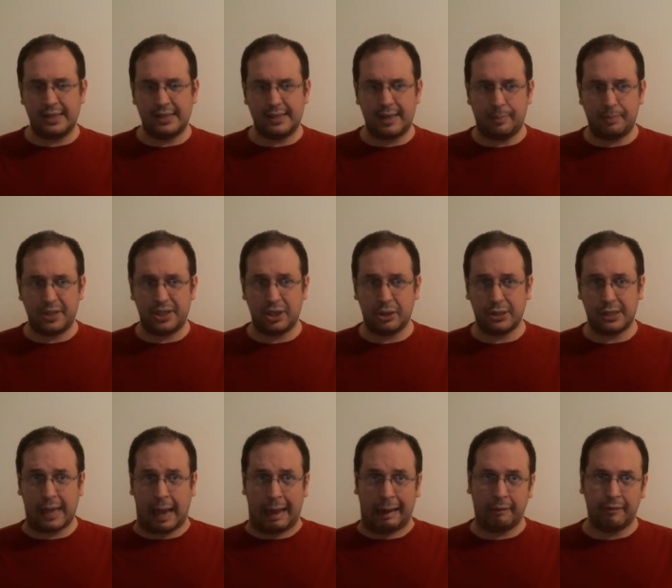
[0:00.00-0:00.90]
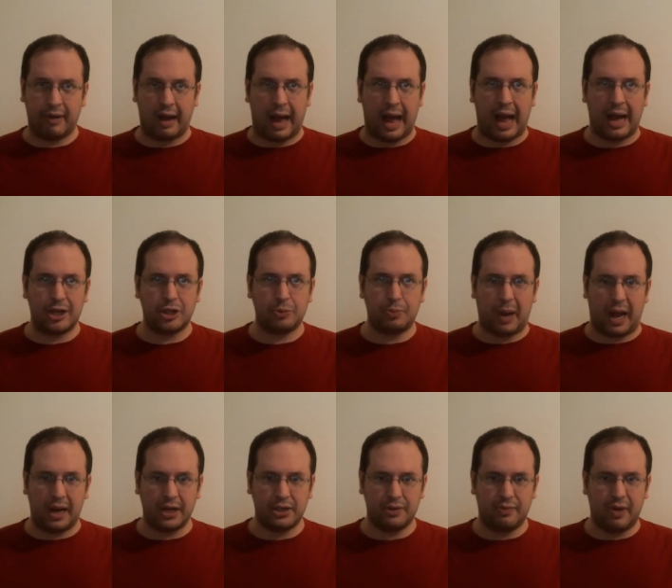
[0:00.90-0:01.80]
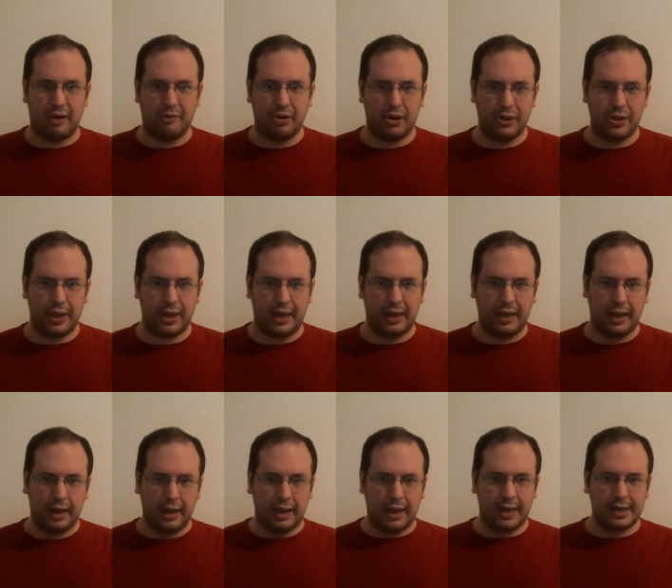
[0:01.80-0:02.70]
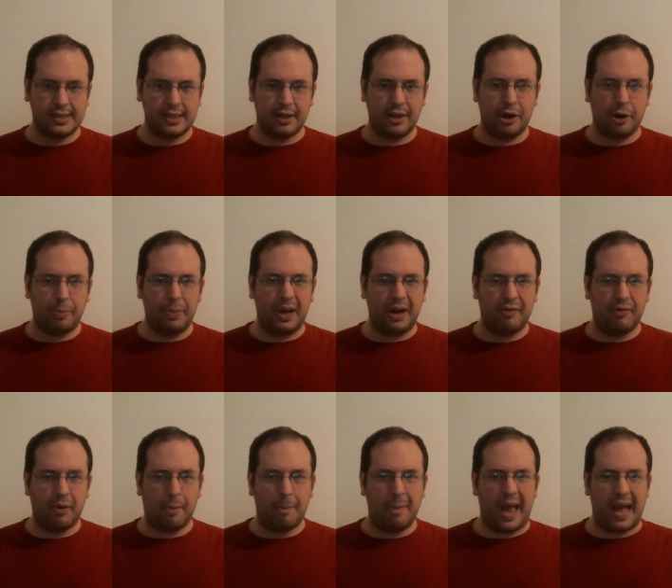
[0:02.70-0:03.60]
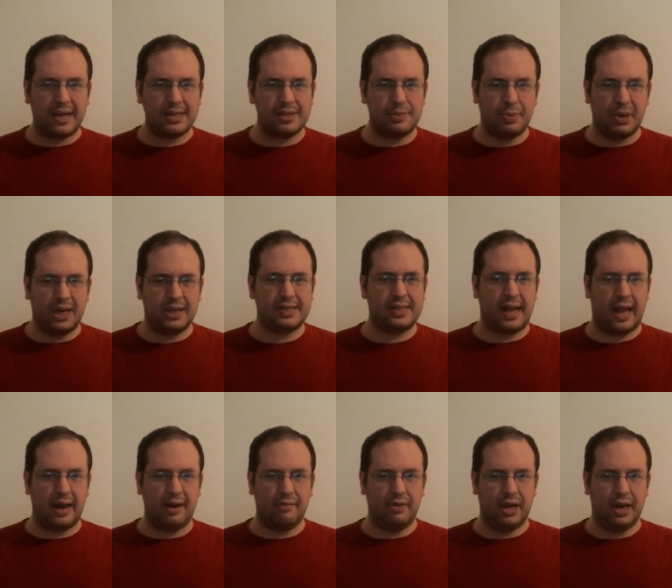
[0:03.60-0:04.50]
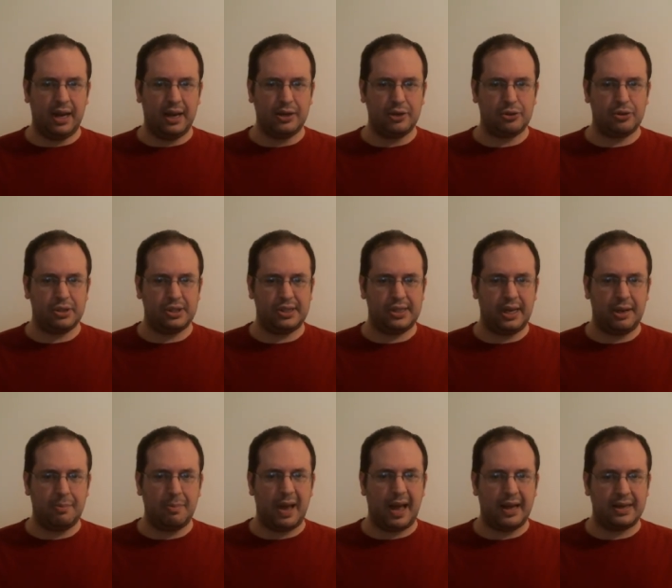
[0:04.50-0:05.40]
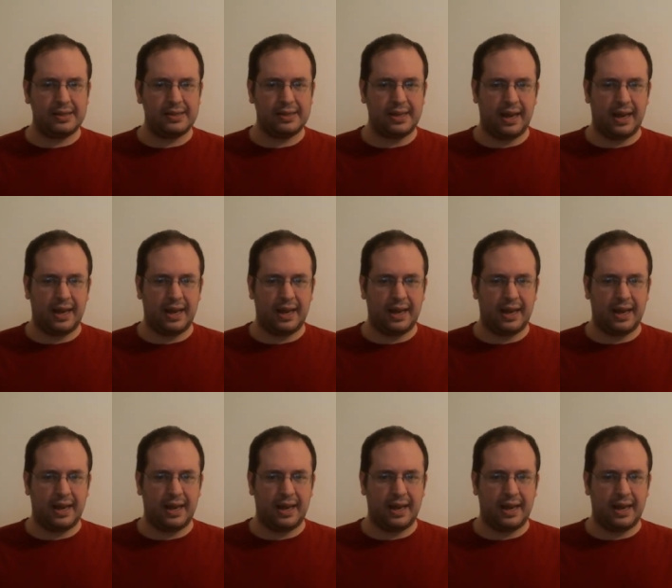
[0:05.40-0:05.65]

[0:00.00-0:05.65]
This episode's kind of a hodgepodge of everything. It's a little bit of a mess, but it's kind of an interesting mess.